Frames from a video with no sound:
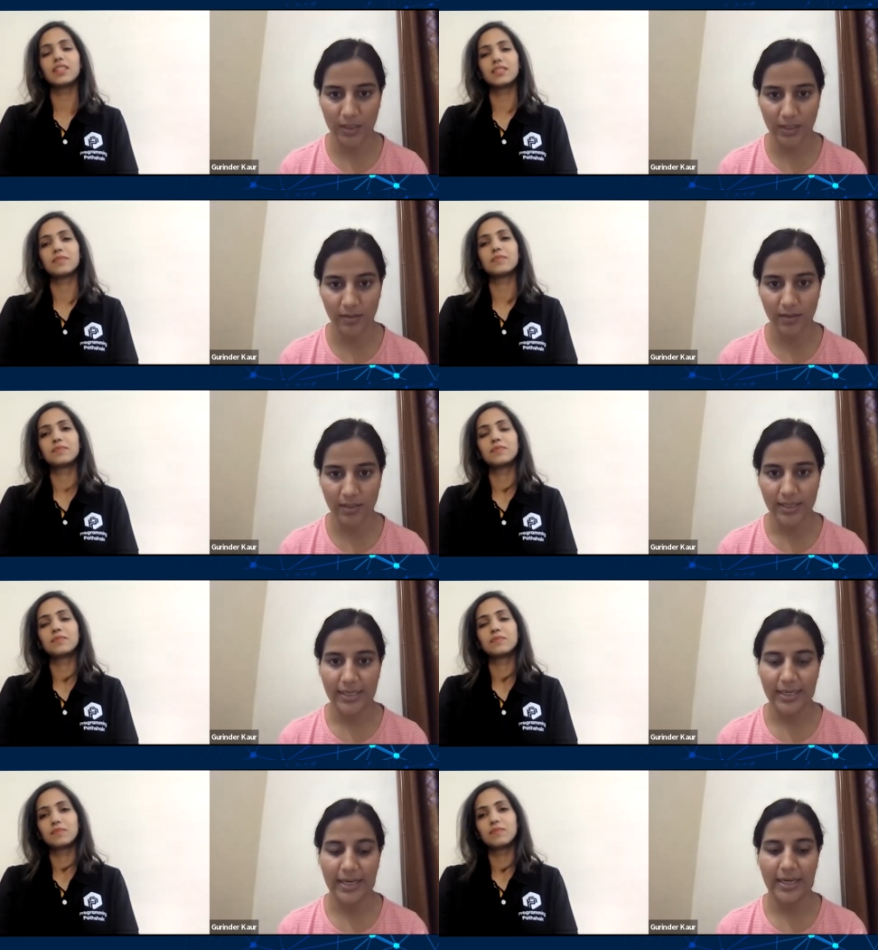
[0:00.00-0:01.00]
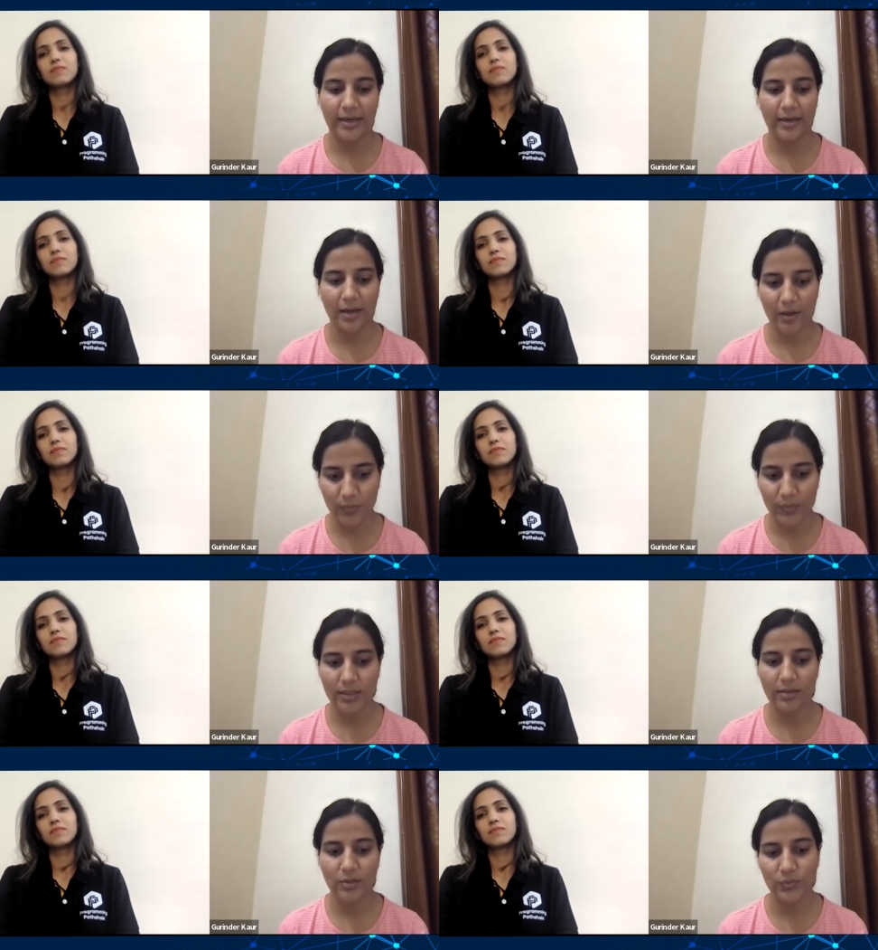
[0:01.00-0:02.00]
Speaker 1: one year. And now
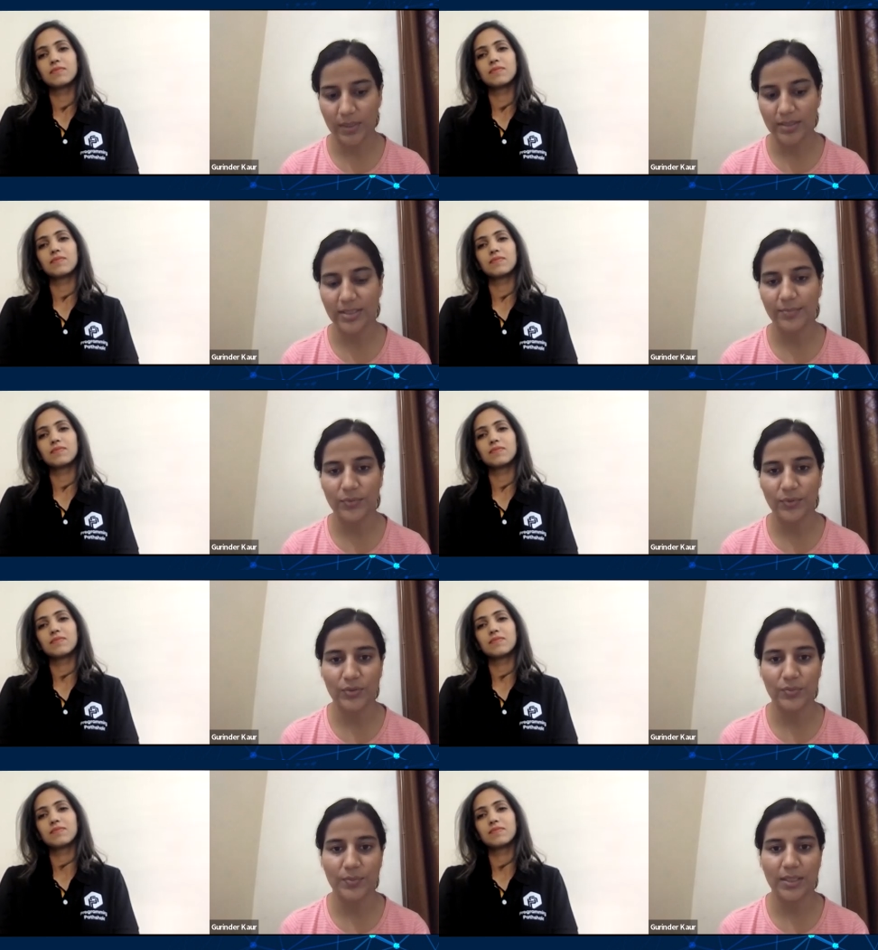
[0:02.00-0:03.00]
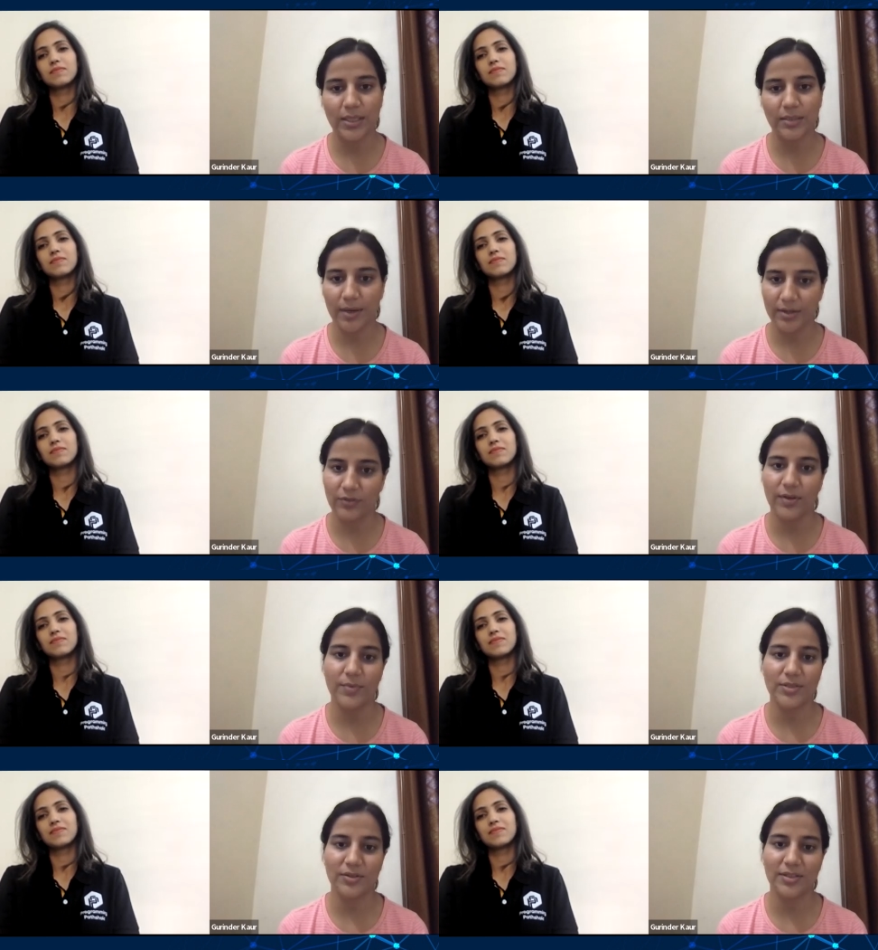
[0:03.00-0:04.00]
in two months, I'm going to be the part of
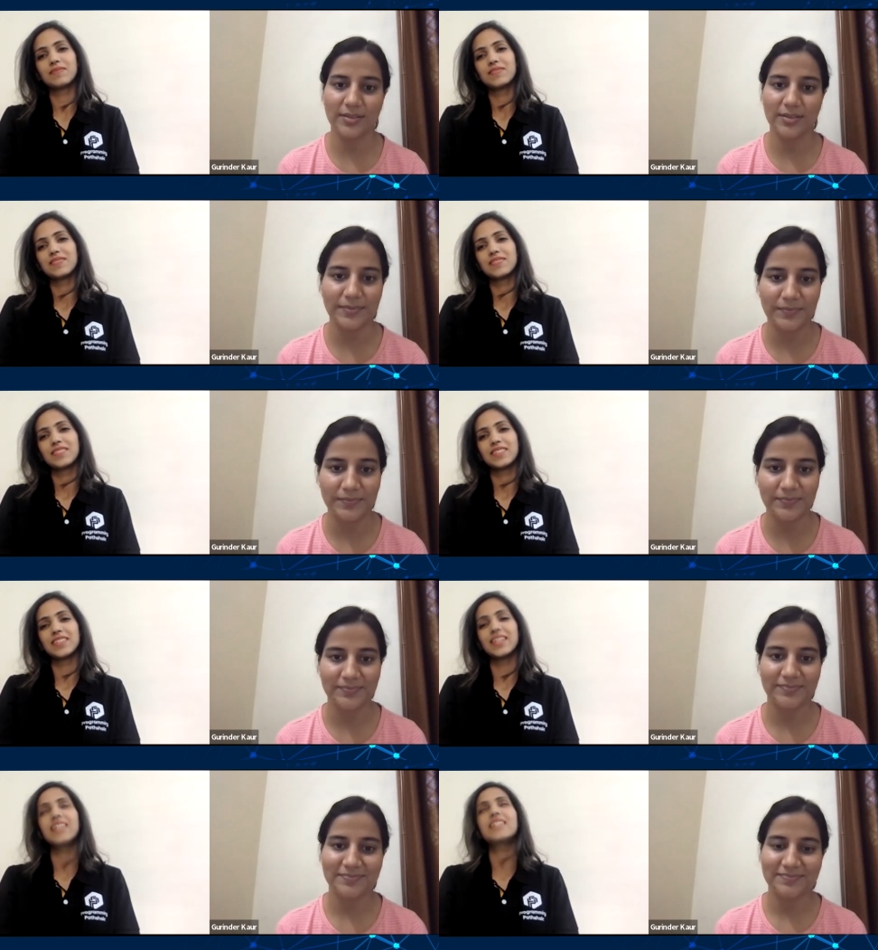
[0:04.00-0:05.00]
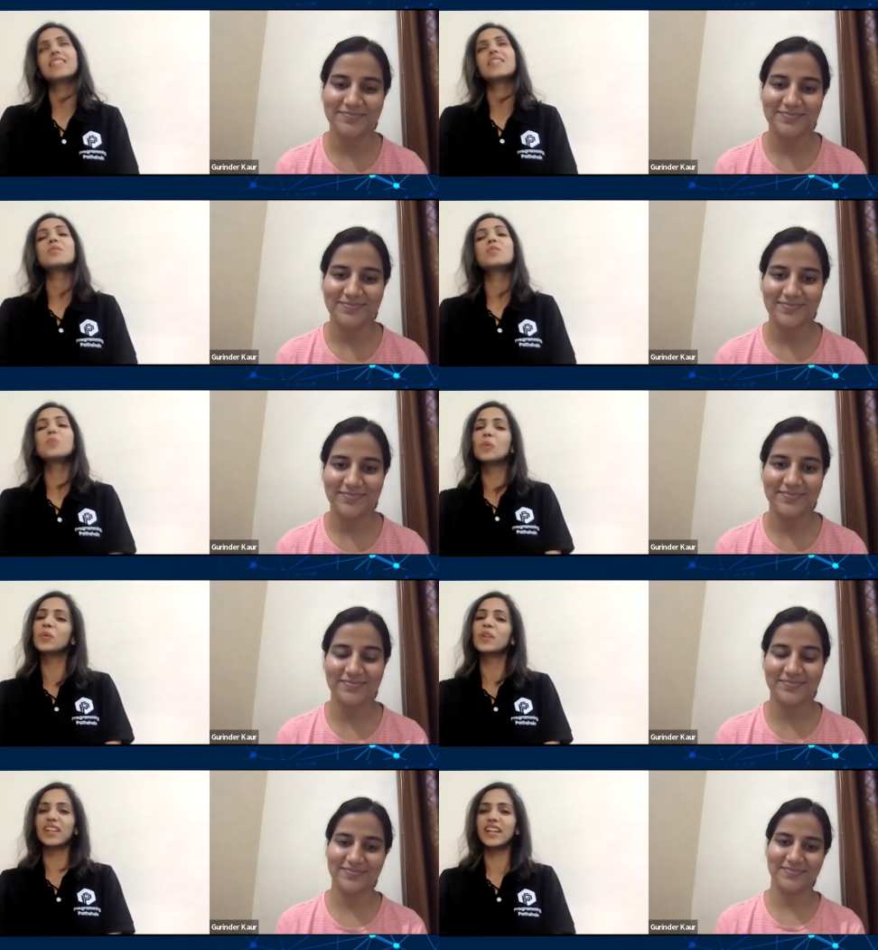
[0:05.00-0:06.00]
Amazon. That's
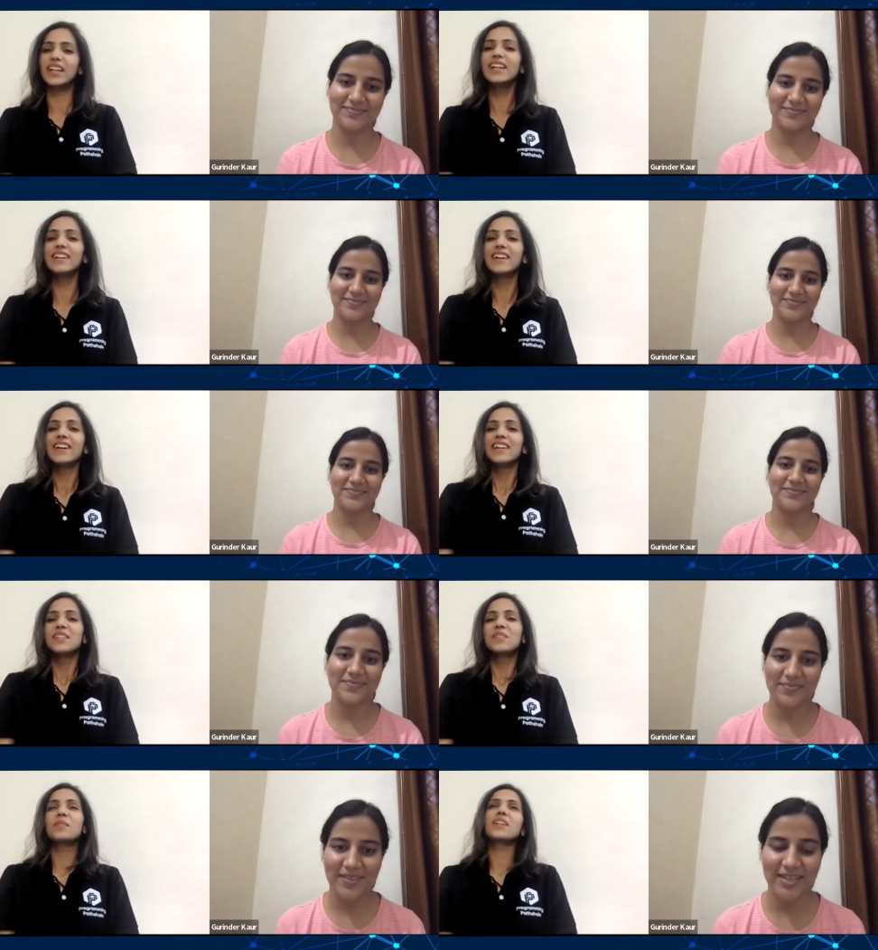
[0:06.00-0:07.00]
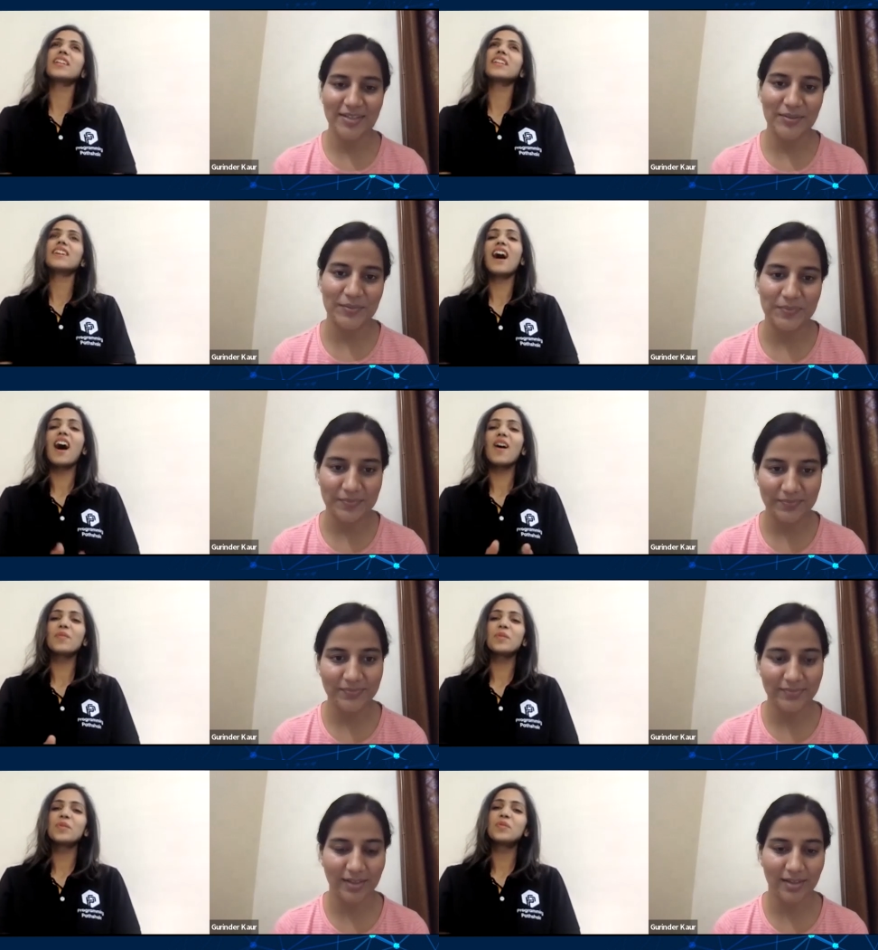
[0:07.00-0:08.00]
so
Speaker 2: great. So Gurinder,
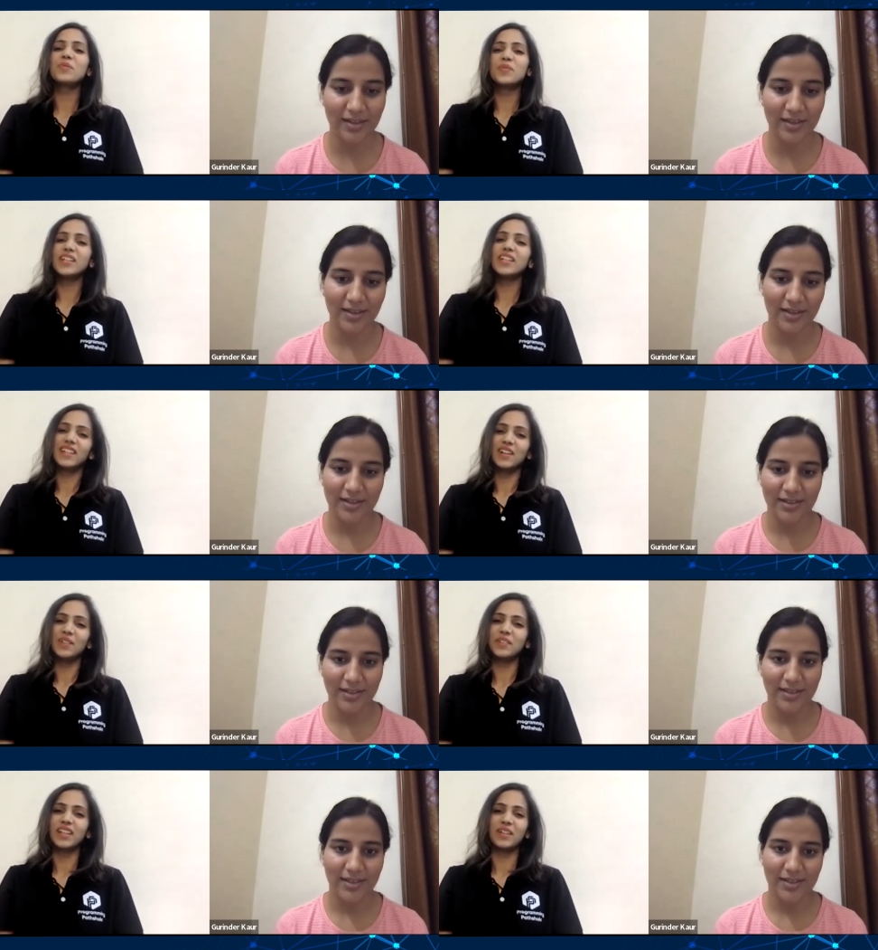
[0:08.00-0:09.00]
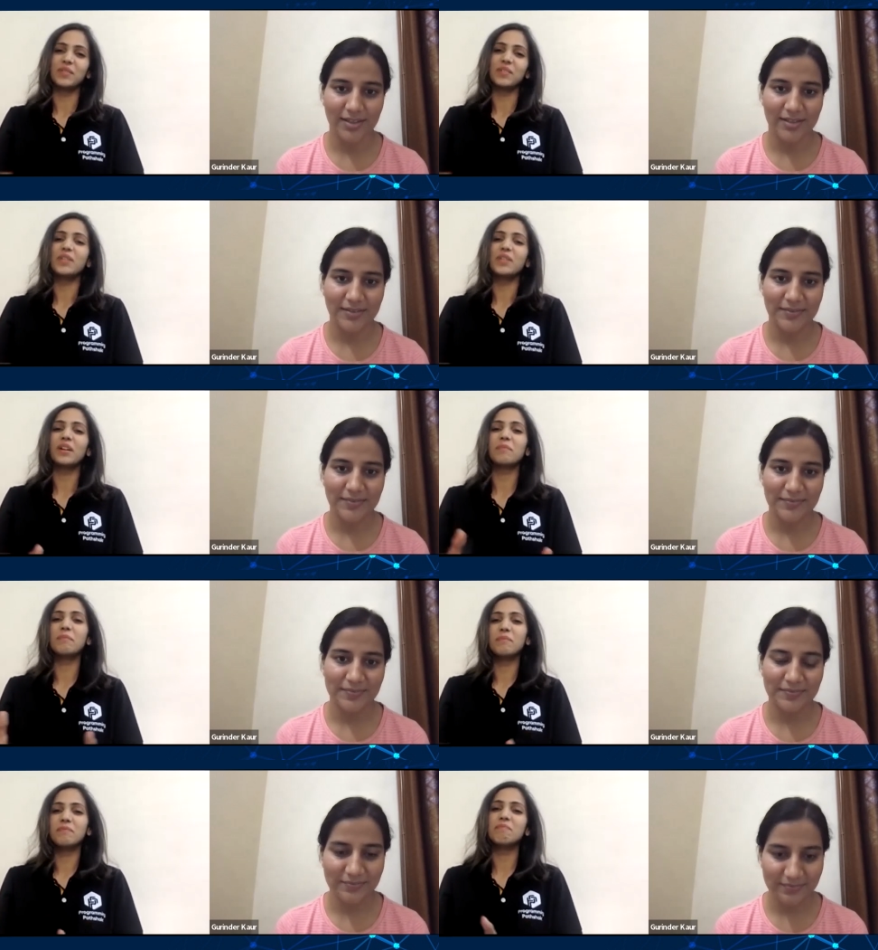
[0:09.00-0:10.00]
how do you feel now, now that you are
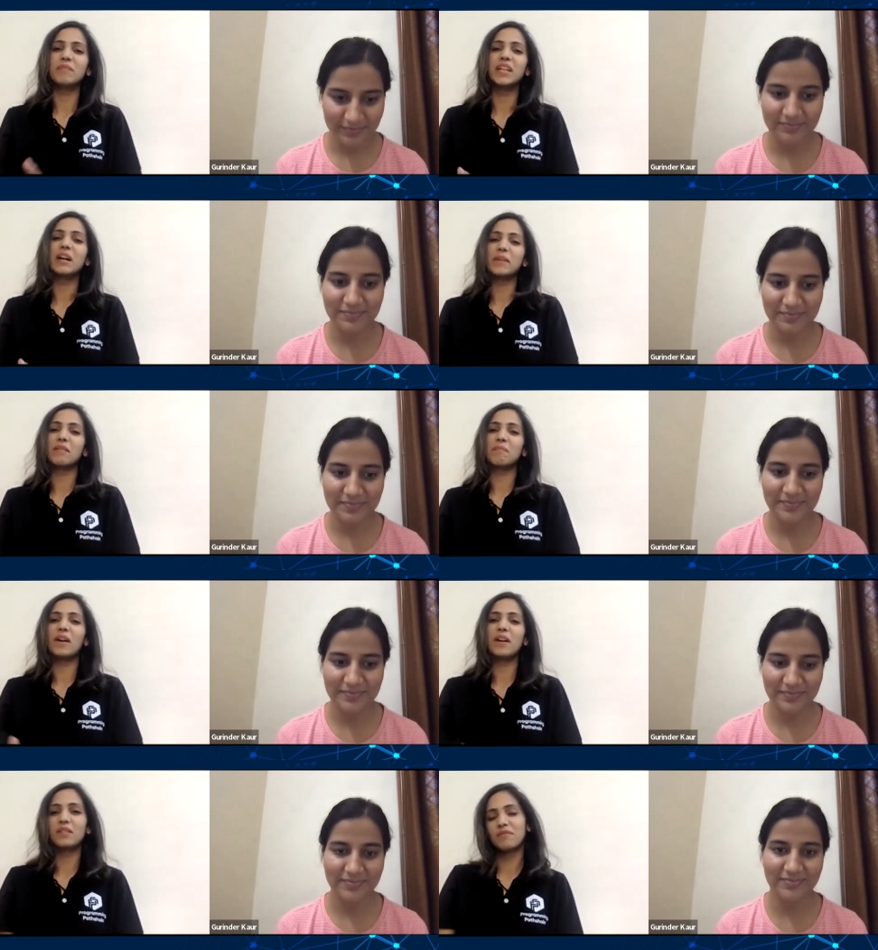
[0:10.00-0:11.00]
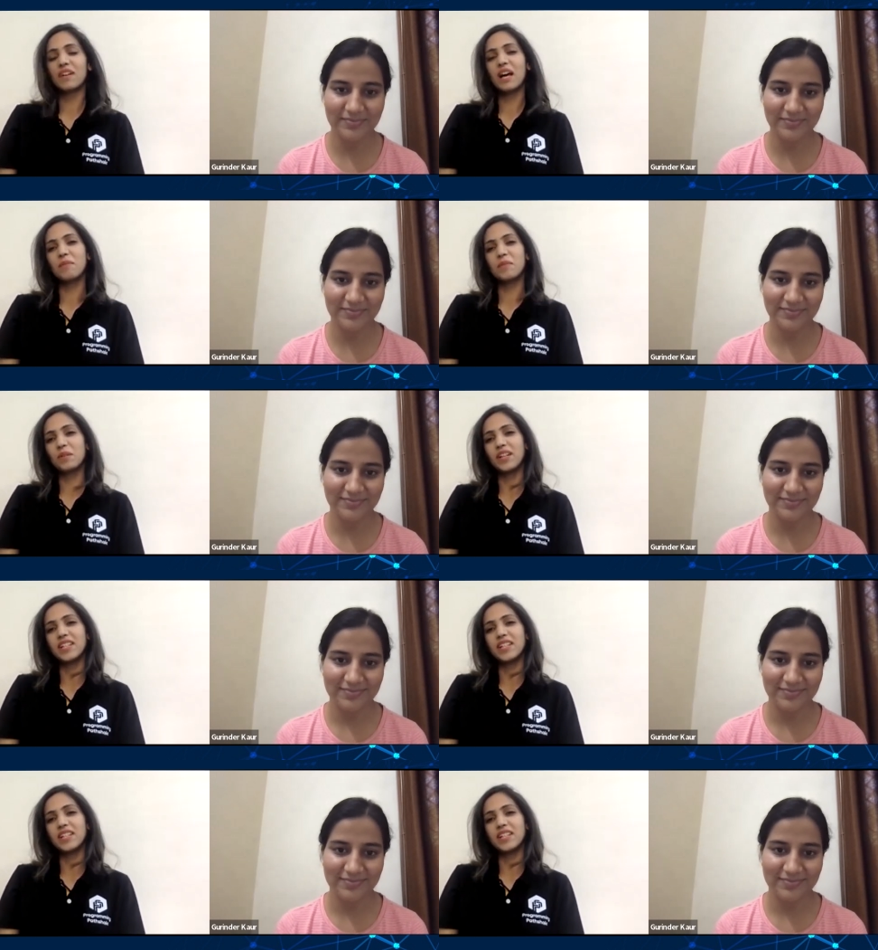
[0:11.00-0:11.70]
becoming a part of Amazon